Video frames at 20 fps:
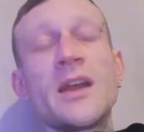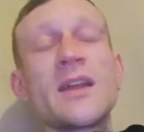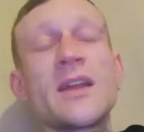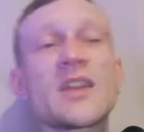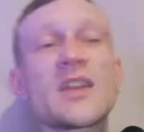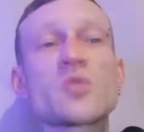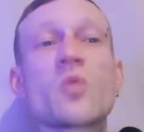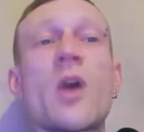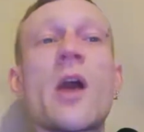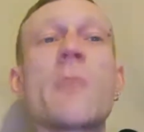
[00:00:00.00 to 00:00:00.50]

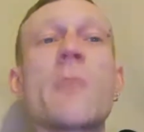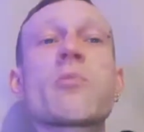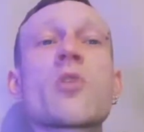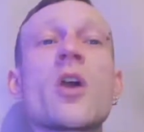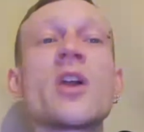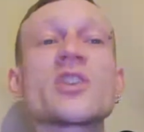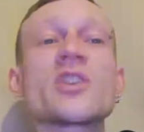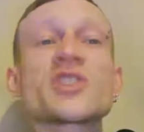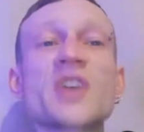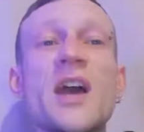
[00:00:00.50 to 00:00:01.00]
That's why I
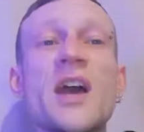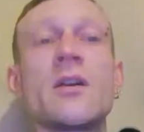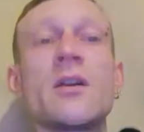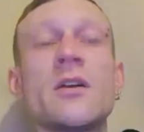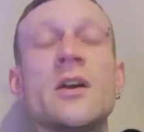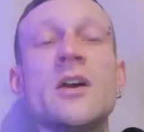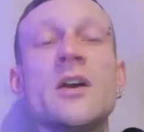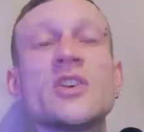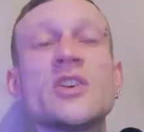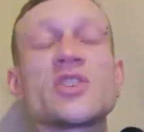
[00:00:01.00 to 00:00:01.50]
branch
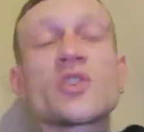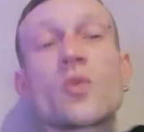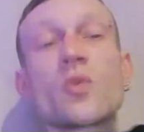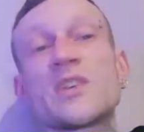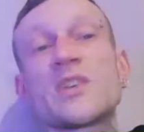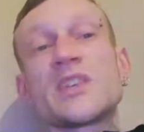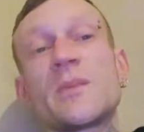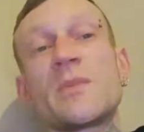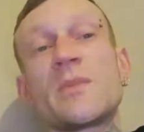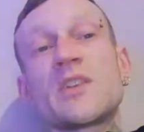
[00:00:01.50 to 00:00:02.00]
out, sort
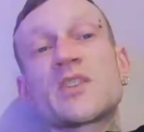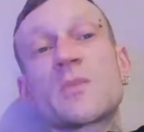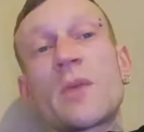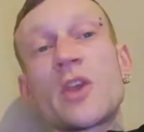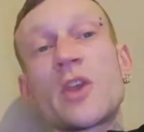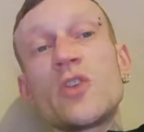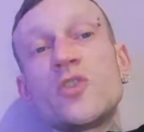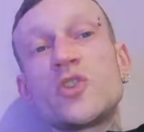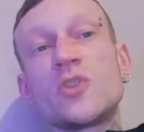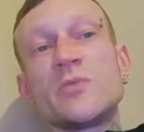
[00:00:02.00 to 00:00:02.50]
of similar to
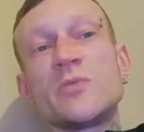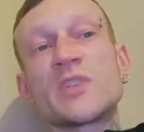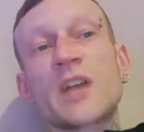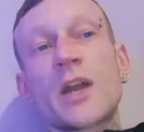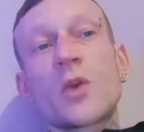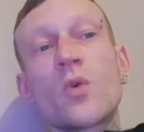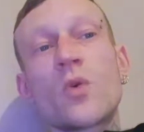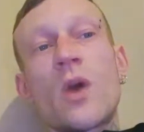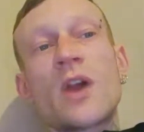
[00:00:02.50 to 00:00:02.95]
my YouTube channel.